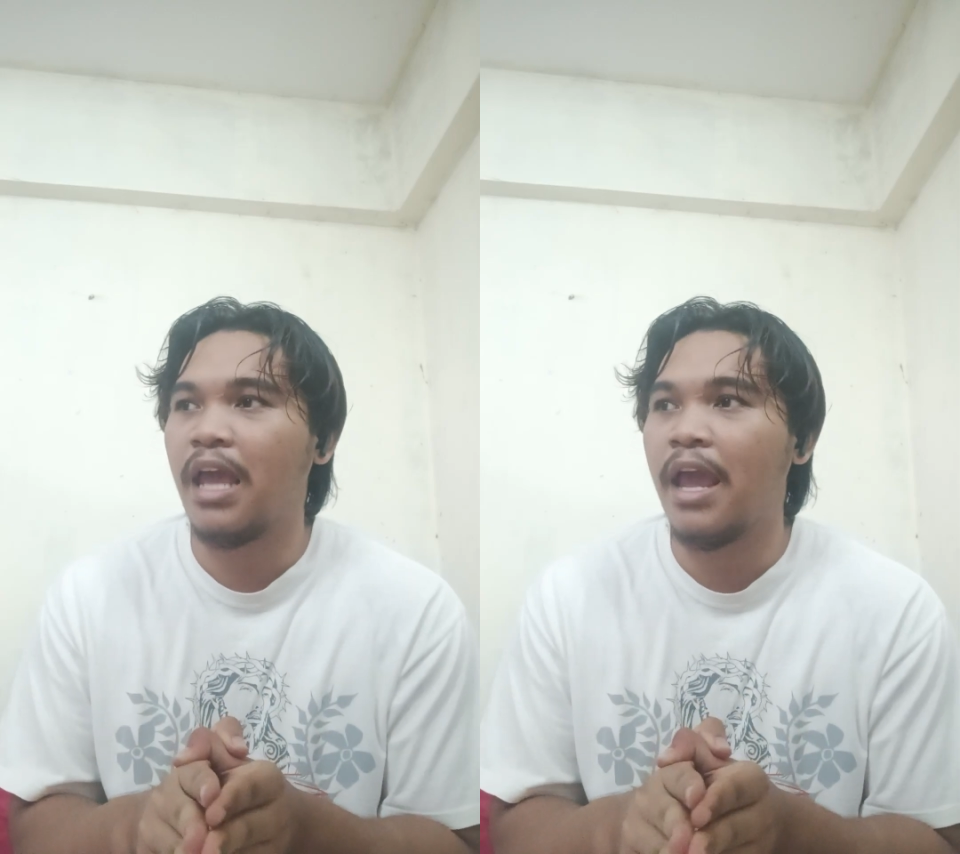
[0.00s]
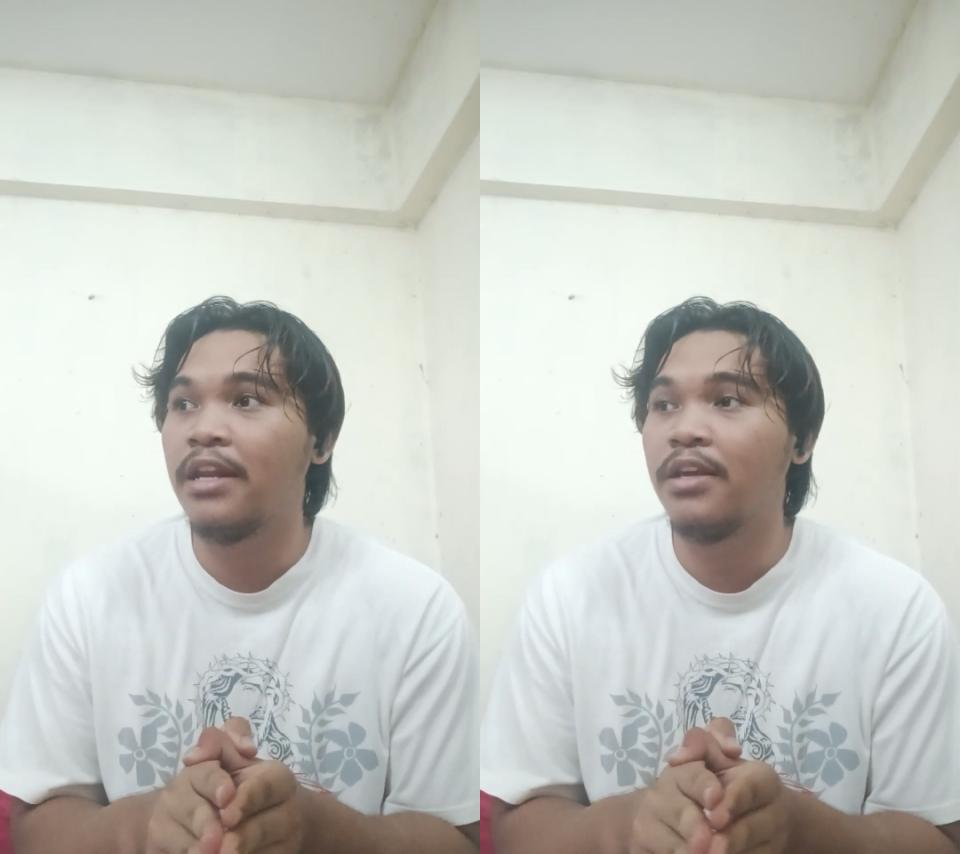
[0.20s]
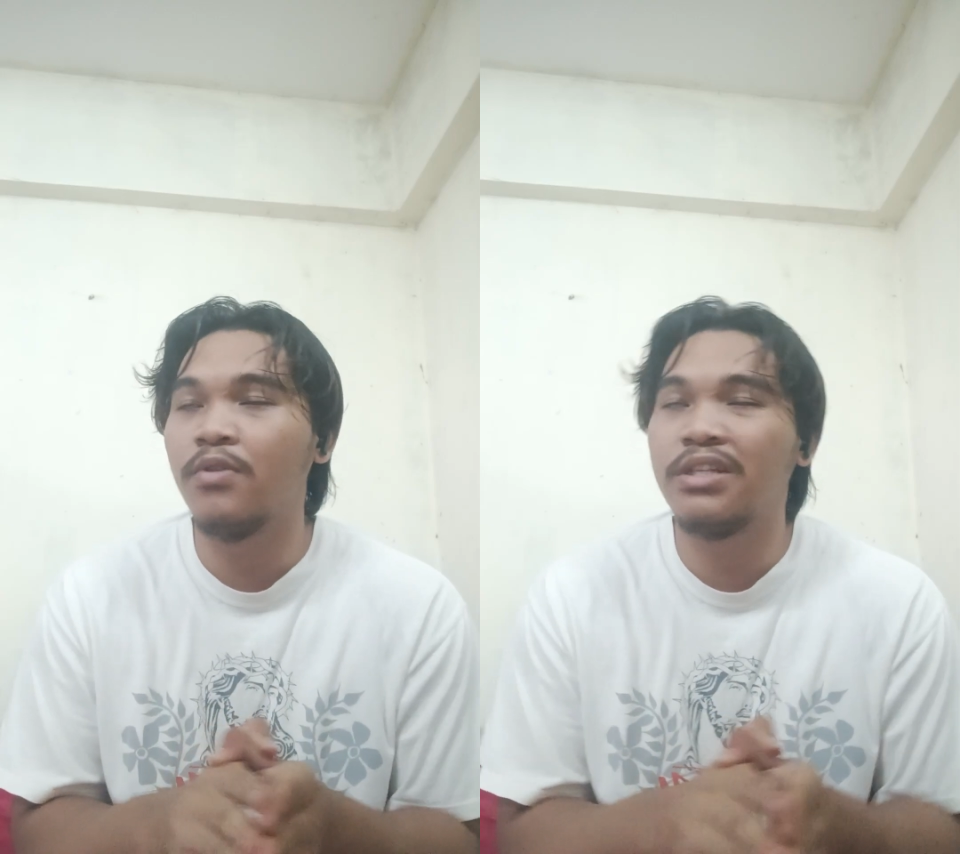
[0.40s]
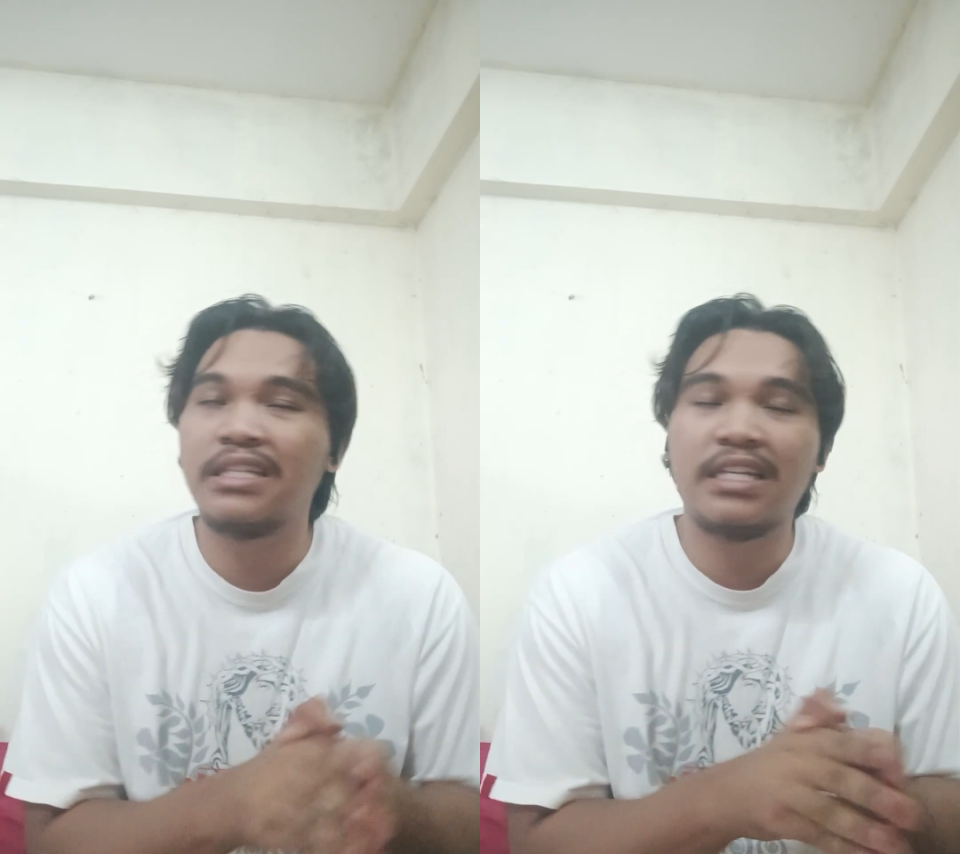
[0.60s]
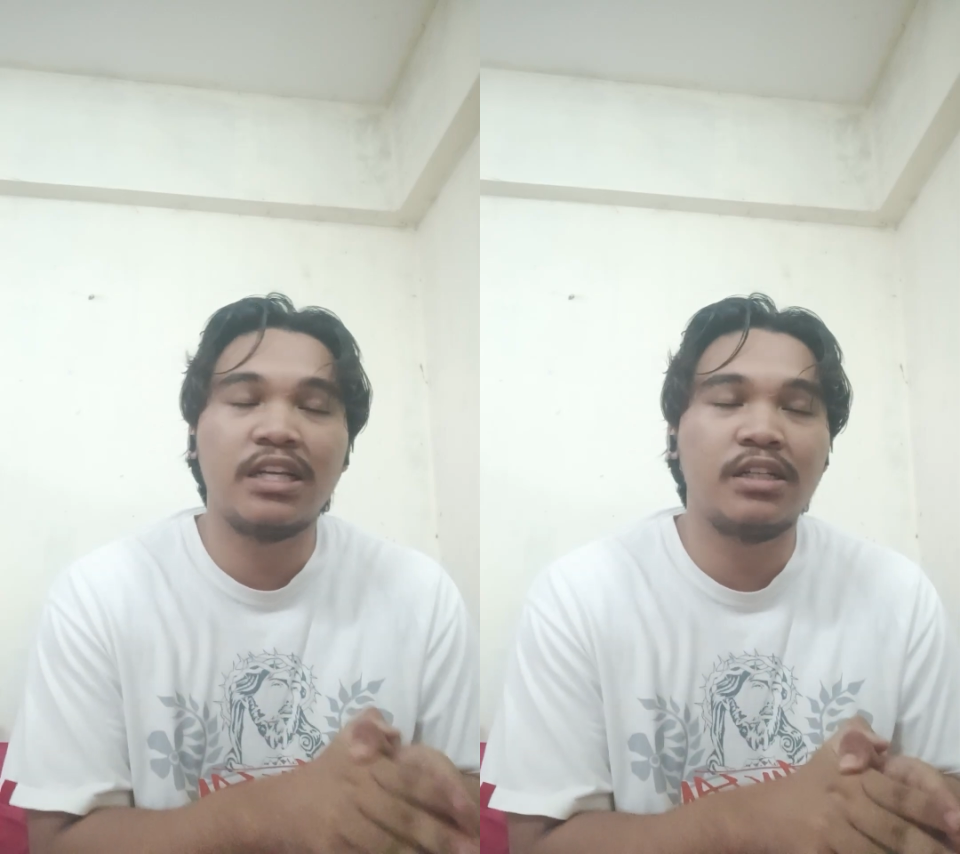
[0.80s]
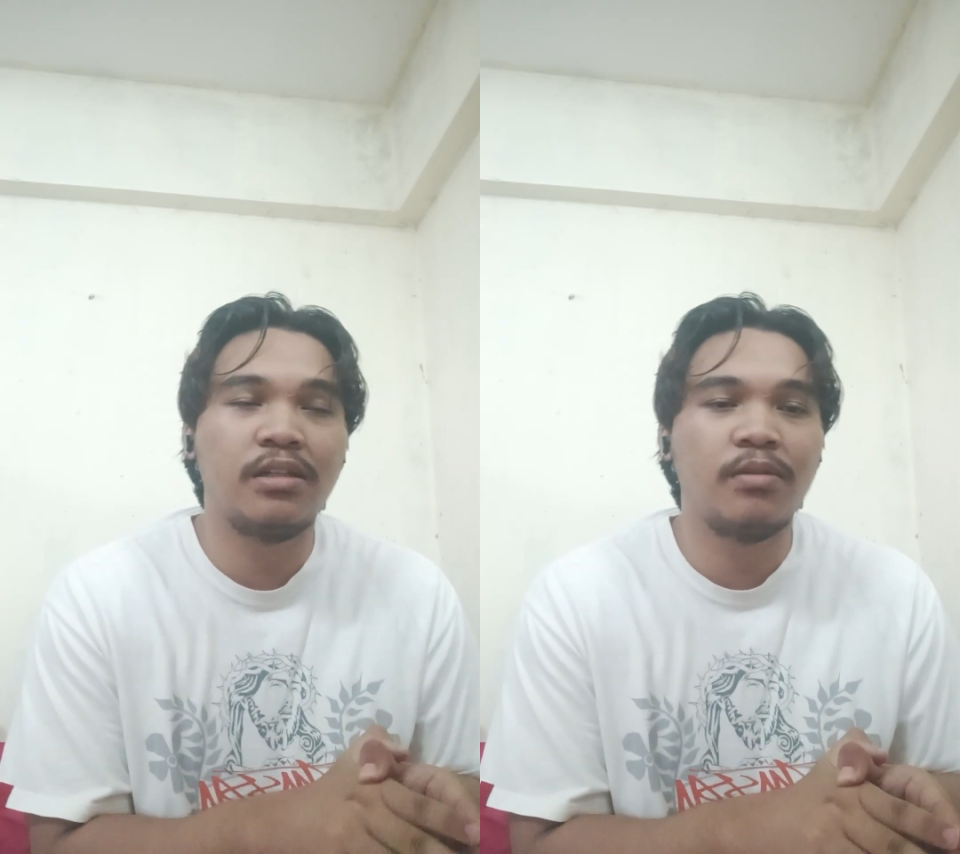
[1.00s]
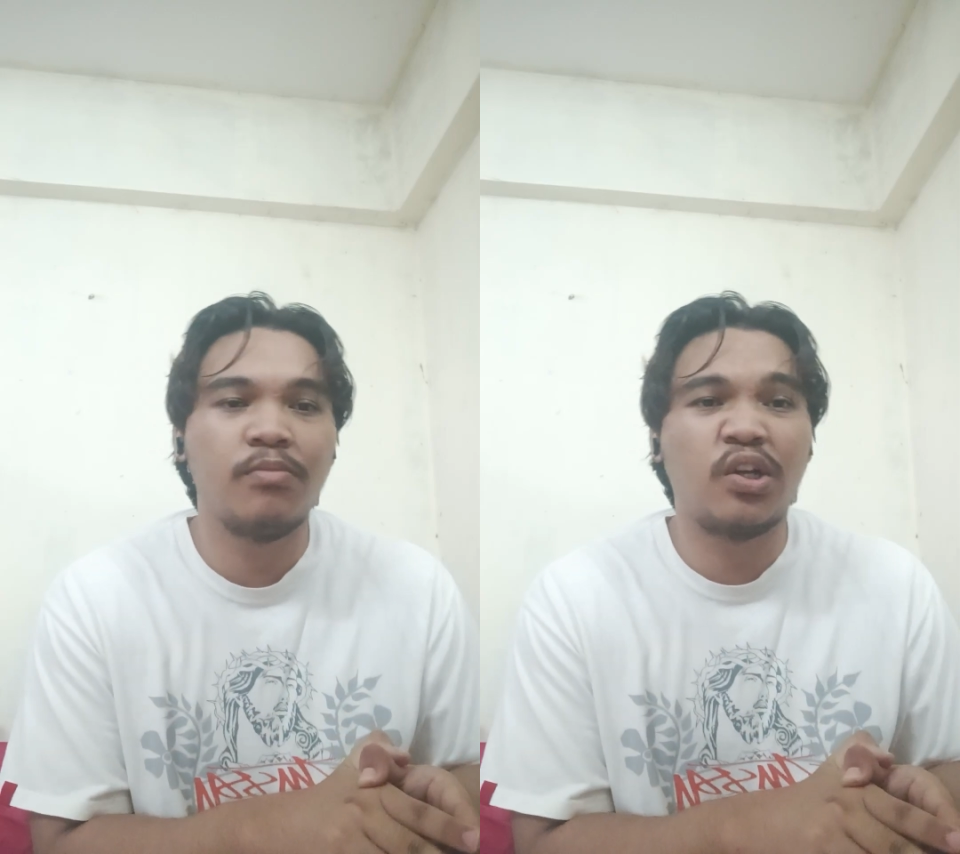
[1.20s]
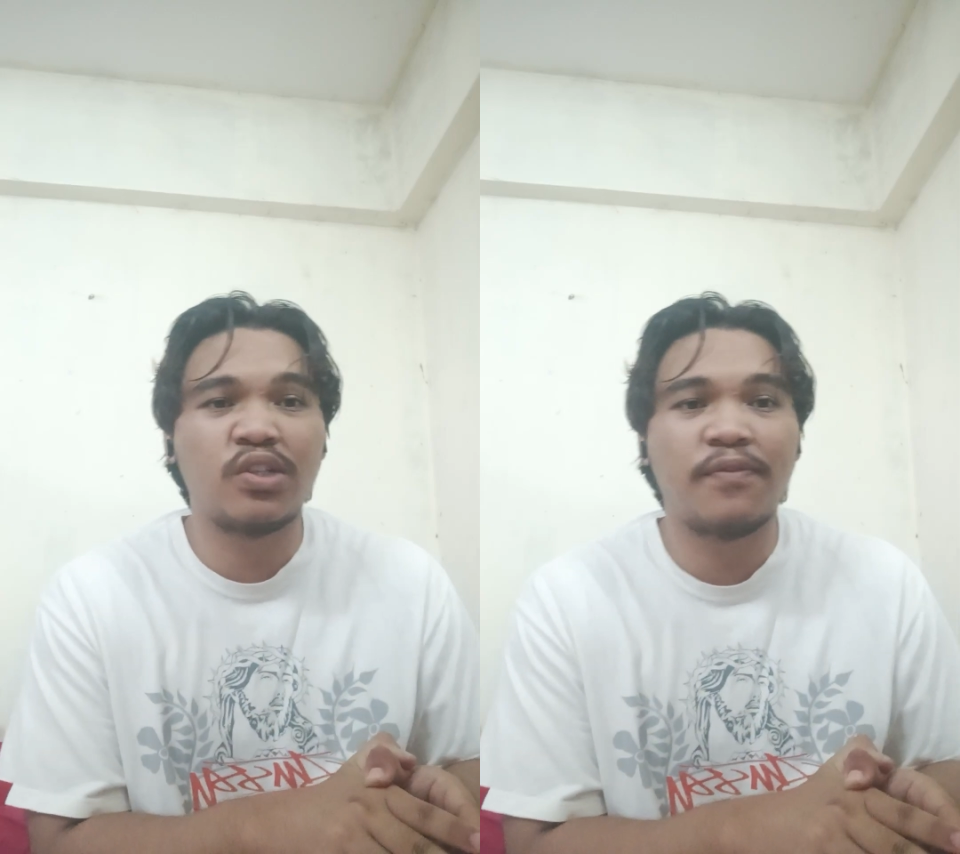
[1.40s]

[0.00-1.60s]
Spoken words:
and it was killed because